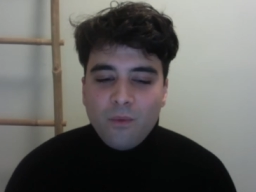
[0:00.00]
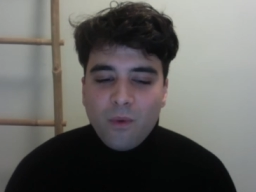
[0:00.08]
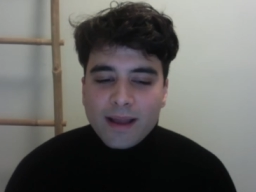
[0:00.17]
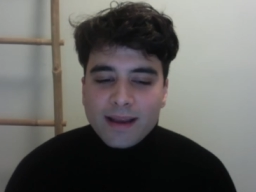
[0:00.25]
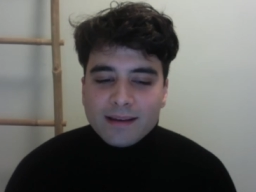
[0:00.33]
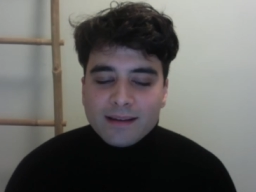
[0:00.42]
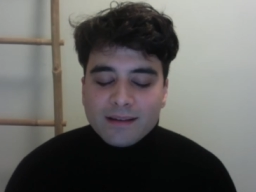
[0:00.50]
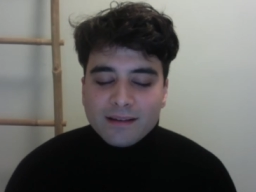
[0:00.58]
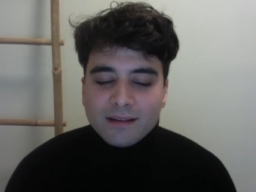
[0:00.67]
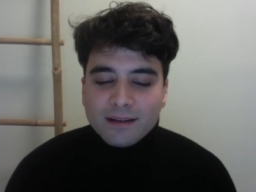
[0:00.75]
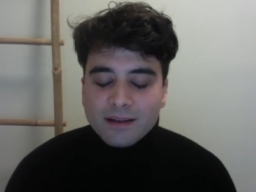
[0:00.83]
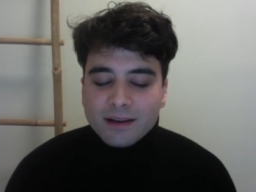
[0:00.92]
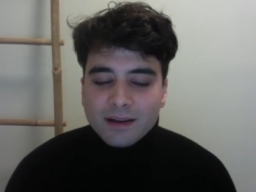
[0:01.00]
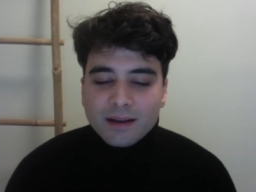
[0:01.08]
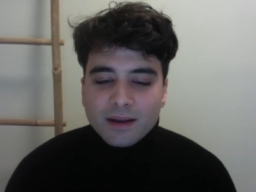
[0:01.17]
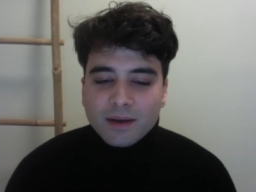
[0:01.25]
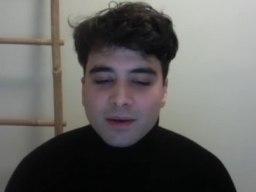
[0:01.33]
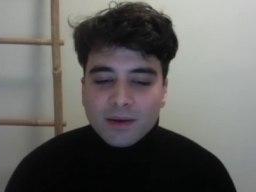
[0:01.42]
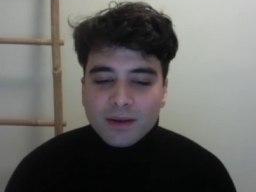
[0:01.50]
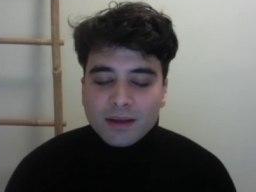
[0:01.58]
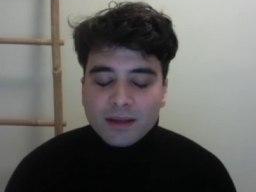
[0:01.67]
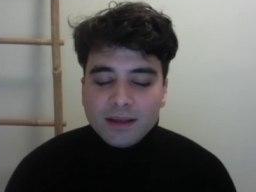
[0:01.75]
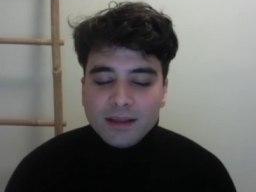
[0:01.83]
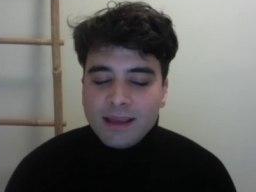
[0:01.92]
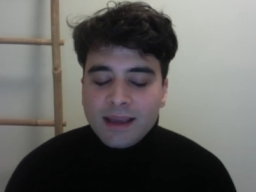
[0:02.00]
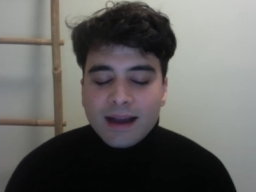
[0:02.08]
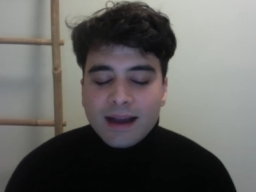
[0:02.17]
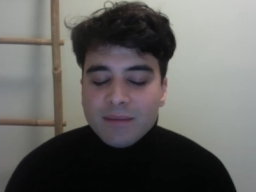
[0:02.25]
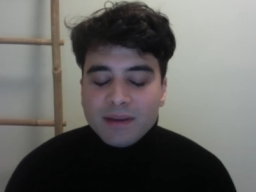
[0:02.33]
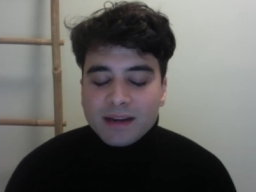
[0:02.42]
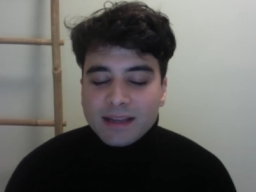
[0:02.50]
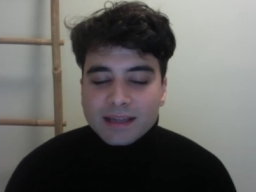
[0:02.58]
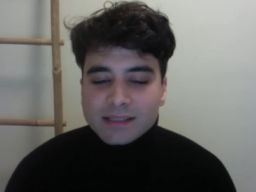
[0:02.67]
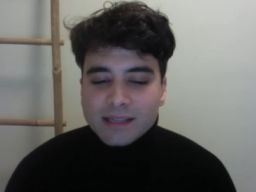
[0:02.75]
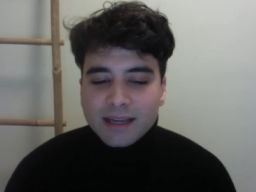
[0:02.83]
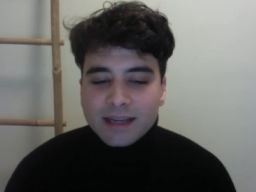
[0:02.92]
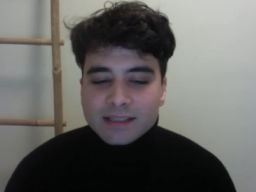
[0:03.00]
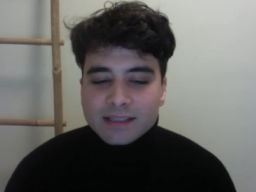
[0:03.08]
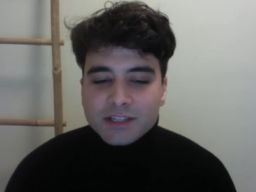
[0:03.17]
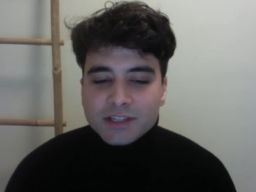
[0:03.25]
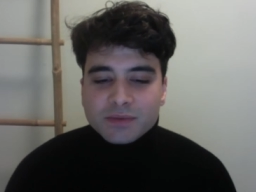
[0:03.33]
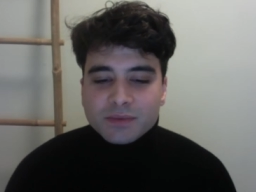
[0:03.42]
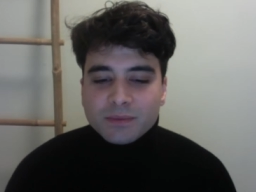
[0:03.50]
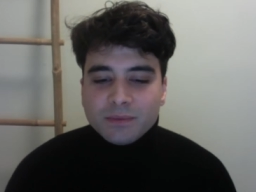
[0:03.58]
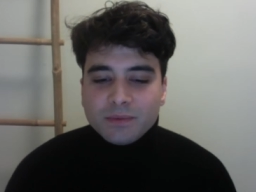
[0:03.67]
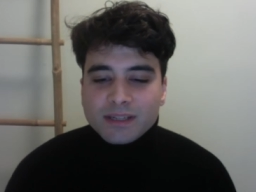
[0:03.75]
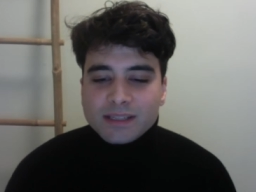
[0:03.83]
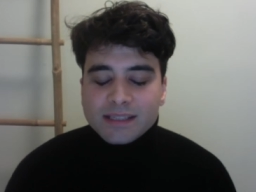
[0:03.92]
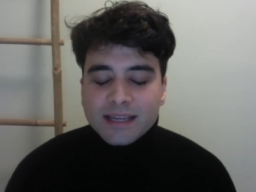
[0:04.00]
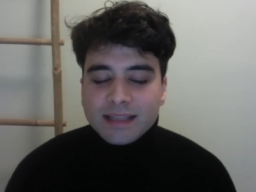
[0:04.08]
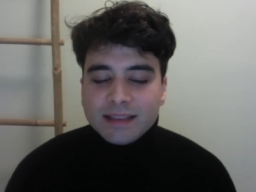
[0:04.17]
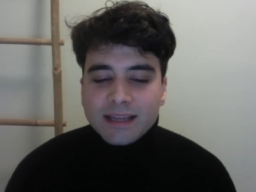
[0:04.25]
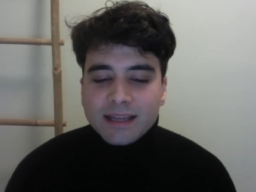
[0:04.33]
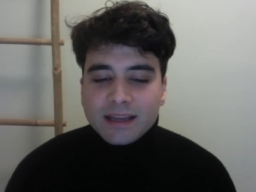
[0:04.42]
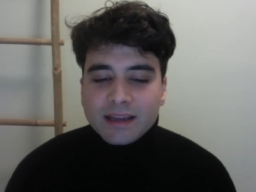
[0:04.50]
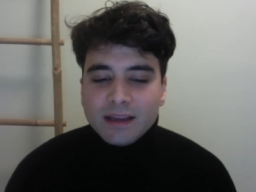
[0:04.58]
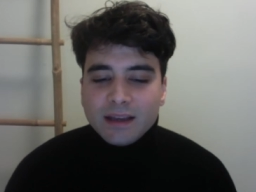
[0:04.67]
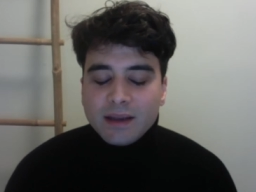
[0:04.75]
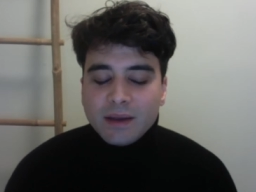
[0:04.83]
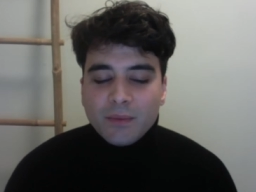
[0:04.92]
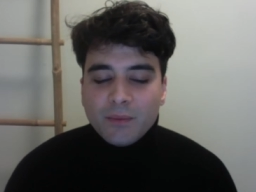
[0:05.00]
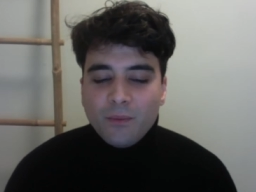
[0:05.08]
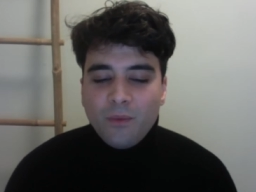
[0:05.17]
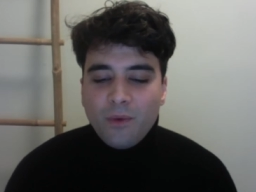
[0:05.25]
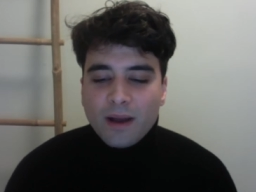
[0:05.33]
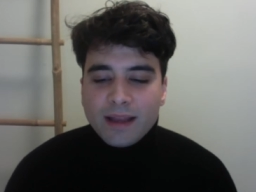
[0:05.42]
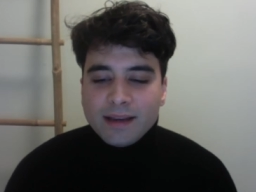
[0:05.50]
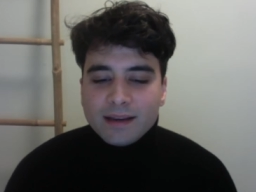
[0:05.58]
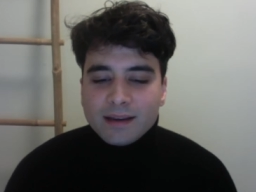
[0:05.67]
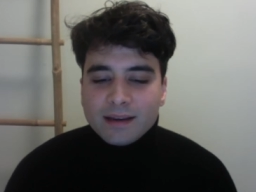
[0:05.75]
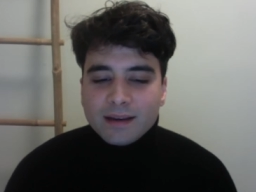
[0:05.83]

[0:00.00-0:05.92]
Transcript: what, yeah, I mean, I guess, I guess I just want to say like, what,